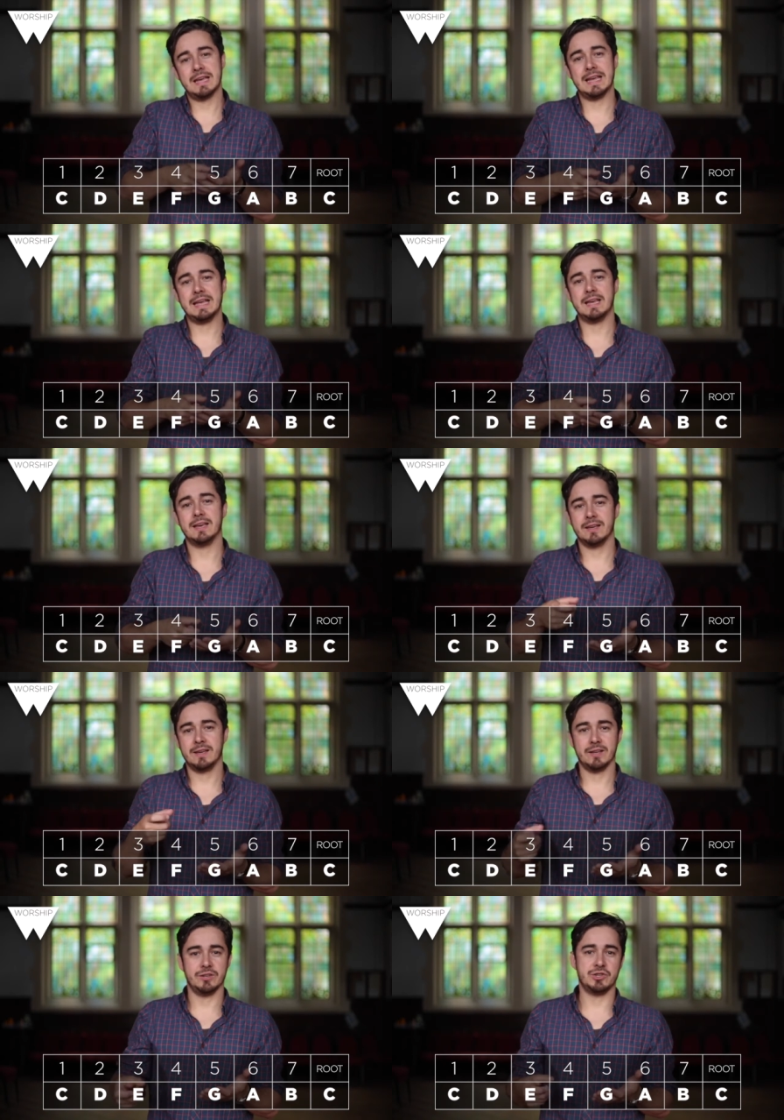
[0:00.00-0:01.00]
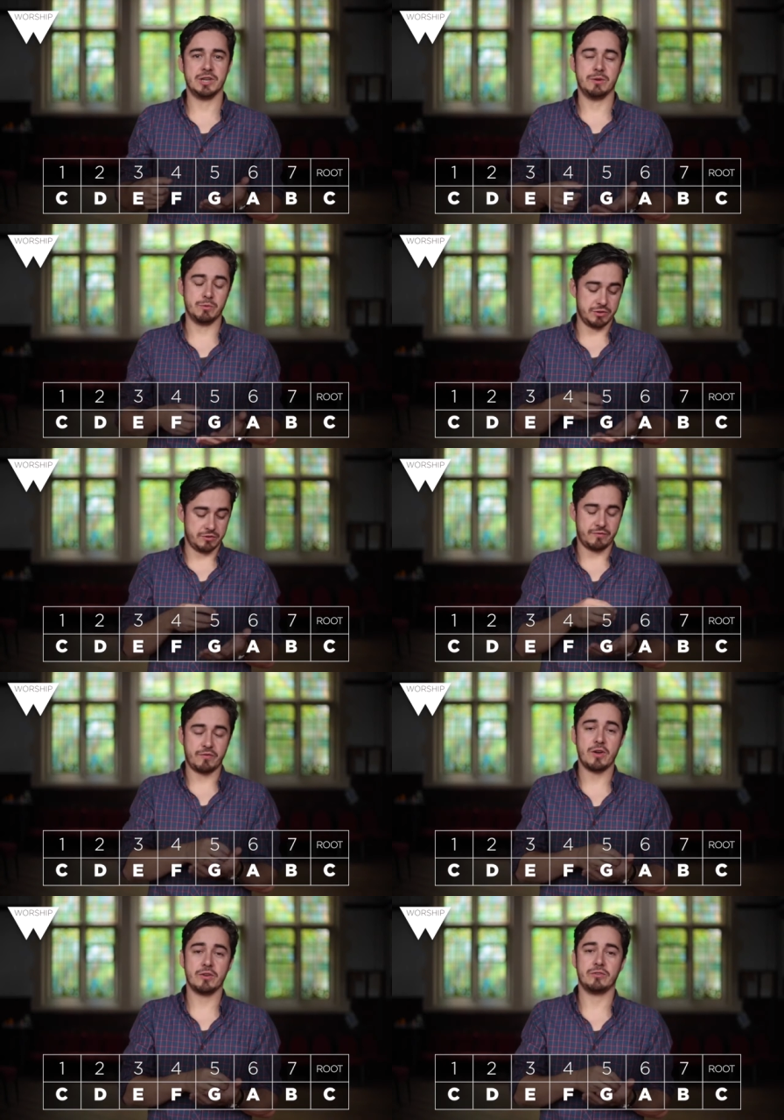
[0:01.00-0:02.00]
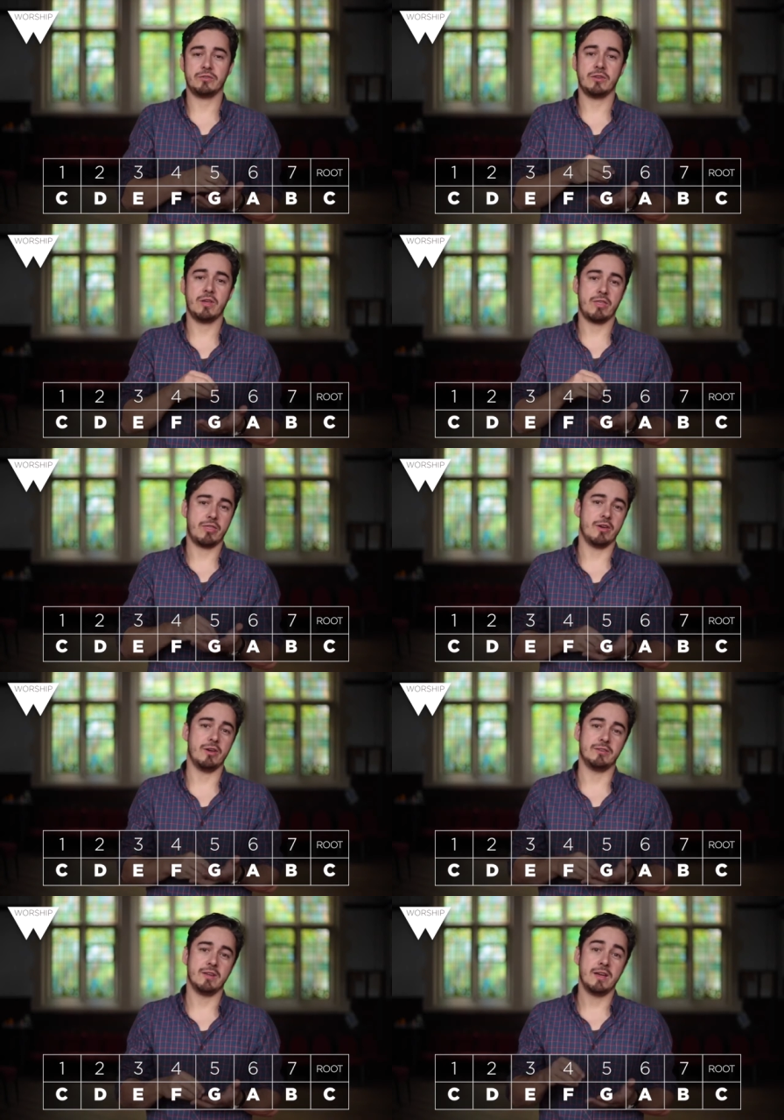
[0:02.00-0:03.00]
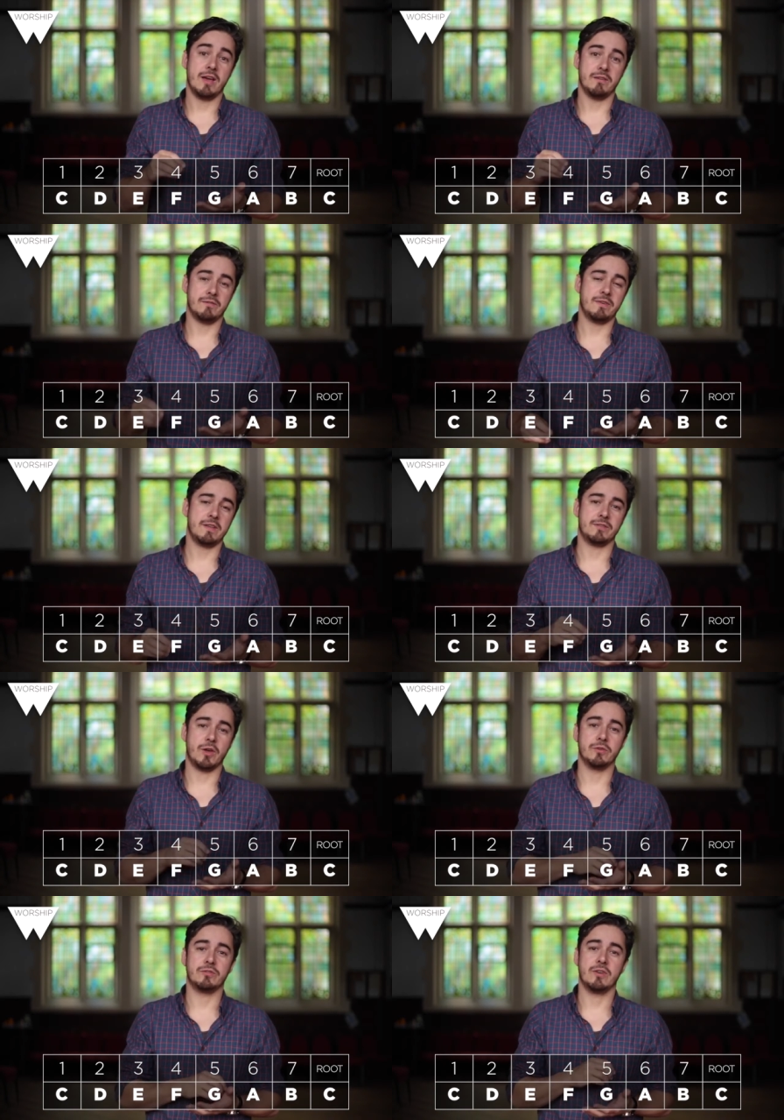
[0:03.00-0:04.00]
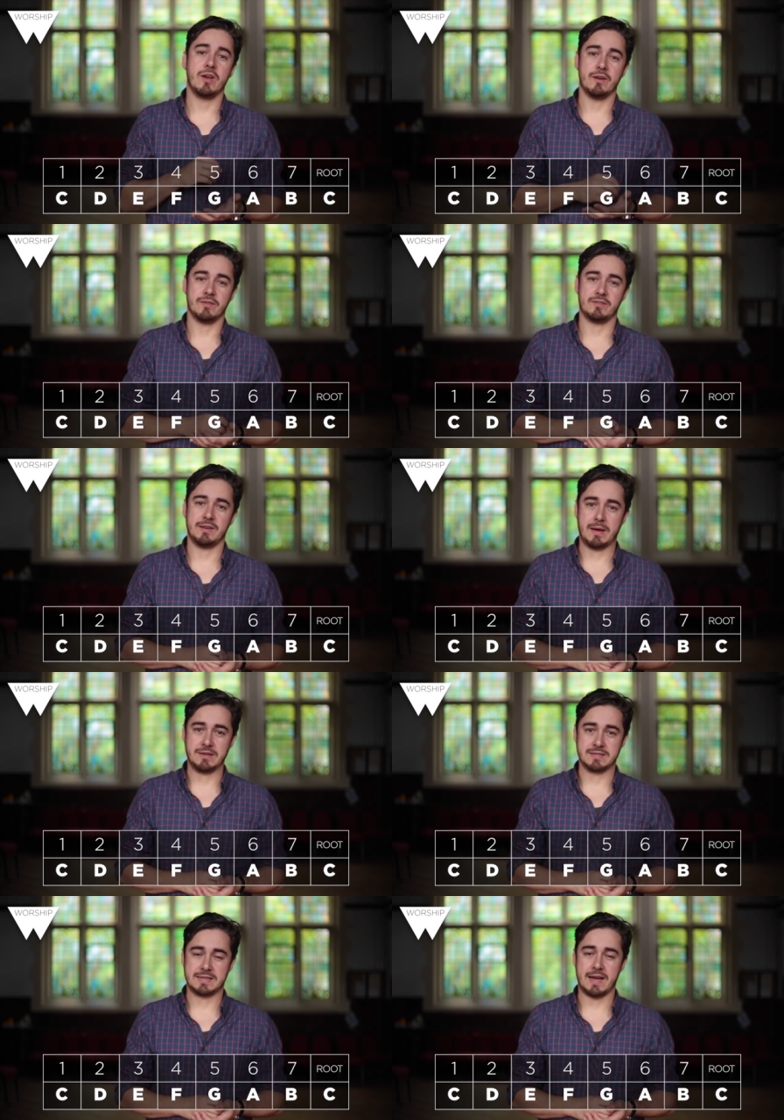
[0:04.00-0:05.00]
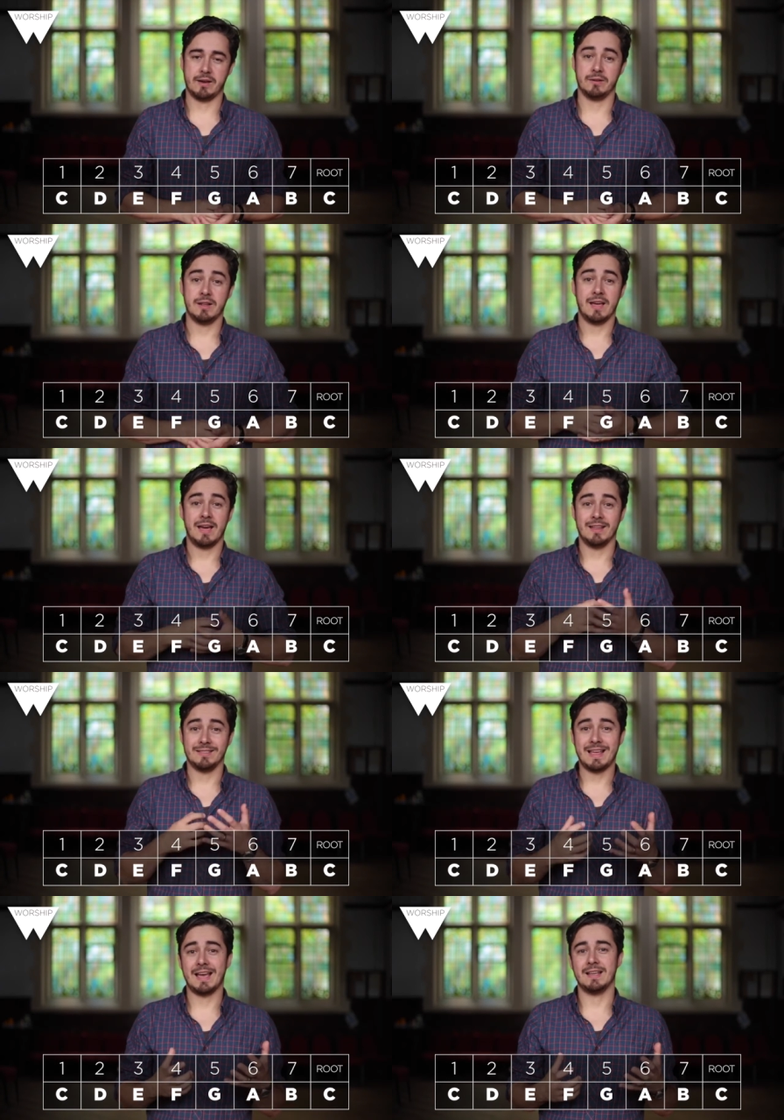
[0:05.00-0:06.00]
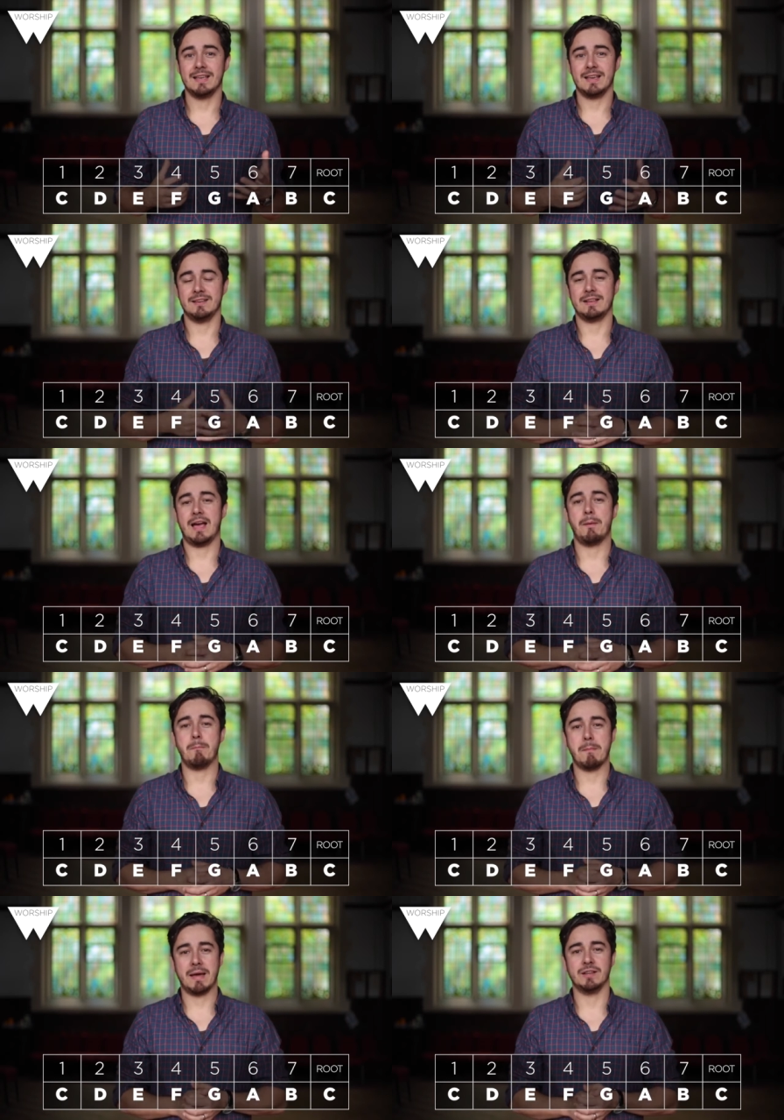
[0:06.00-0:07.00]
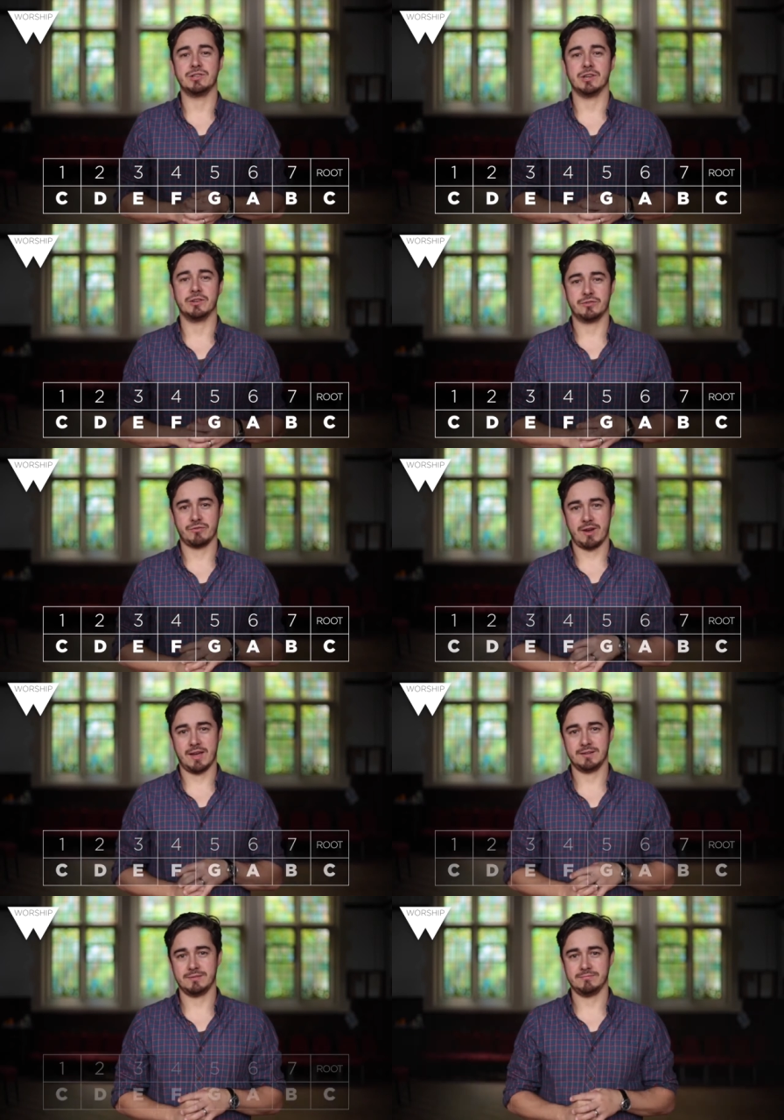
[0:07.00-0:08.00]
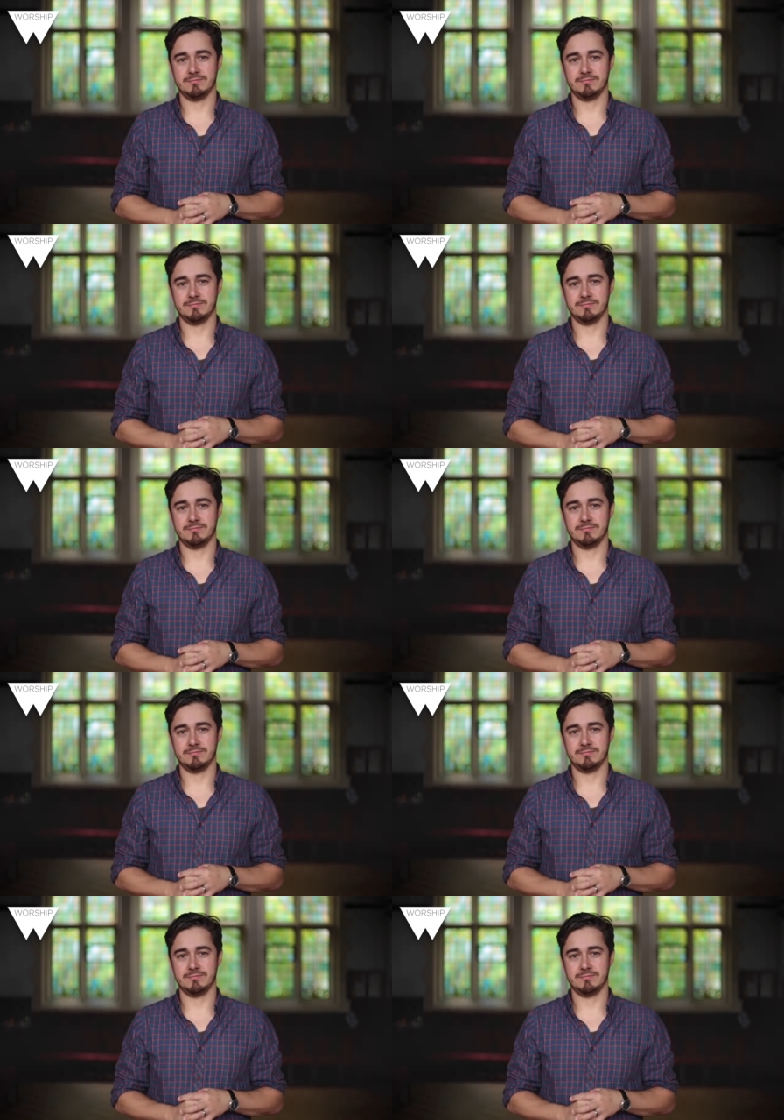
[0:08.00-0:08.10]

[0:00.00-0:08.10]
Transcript: E and G, which are the first, third and fifth notes of the C major scale. And that is our major triad.